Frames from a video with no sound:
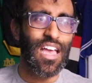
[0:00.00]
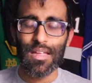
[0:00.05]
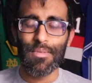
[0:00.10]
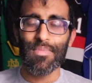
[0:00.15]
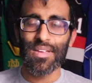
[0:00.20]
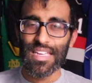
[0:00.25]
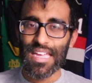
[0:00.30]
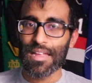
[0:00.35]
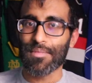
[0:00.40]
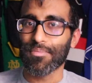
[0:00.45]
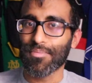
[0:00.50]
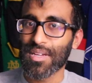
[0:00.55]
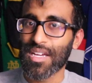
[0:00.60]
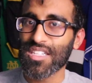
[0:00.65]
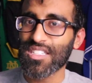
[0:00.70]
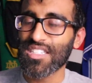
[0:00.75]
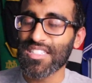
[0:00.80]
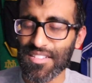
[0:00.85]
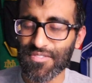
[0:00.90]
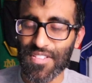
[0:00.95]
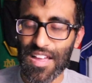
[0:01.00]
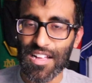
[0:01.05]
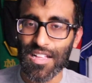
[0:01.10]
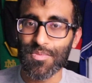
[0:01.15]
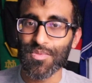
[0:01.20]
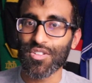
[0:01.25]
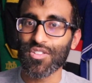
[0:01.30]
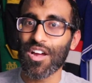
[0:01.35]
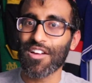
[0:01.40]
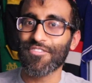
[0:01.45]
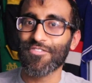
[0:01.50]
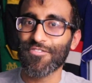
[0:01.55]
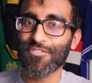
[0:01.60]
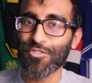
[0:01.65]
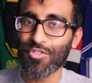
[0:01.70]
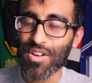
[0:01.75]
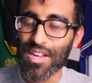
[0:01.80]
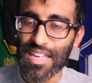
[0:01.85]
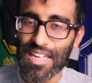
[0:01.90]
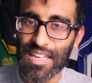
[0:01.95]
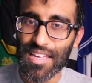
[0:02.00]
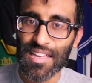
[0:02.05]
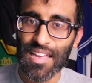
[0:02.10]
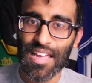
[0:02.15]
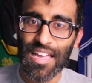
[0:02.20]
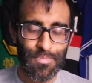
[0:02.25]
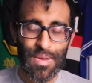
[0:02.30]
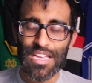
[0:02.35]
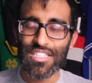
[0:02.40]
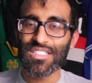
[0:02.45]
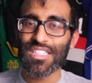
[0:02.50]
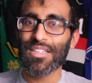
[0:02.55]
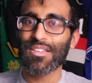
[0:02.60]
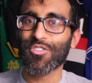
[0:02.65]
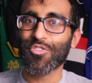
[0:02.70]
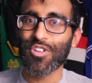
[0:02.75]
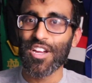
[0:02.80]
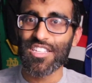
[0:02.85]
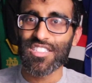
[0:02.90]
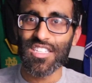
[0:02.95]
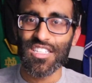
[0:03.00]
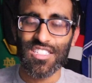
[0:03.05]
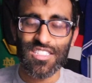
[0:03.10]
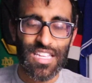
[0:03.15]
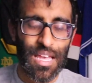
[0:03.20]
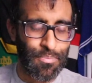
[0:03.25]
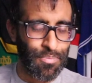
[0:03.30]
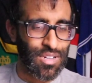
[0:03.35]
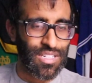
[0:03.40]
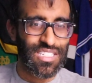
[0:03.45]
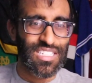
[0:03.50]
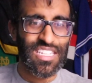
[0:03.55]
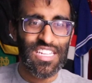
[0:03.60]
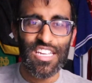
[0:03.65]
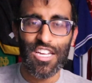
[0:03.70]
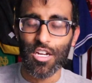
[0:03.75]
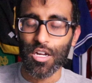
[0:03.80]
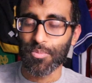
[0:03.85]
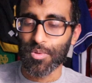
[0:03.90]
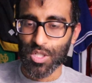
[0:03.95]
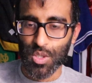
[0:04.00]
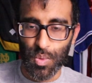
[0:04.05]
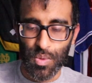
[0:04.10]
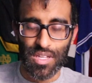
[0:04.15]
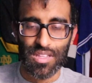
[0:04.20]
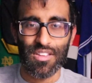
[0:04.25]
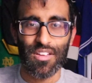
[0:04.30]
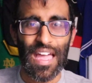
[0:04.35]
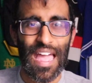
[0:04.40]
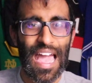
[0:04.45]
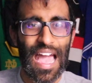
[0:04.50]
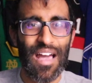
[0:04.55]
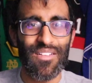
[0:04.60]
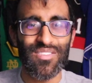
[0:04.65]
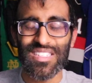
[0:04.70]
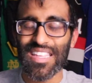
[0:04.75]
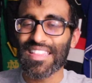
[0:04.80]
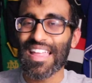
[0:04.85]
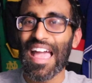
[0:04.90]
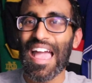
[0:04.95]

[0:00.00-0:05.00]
And again, because these fan clubs are not free, it basically creates a separate tier between the haves and the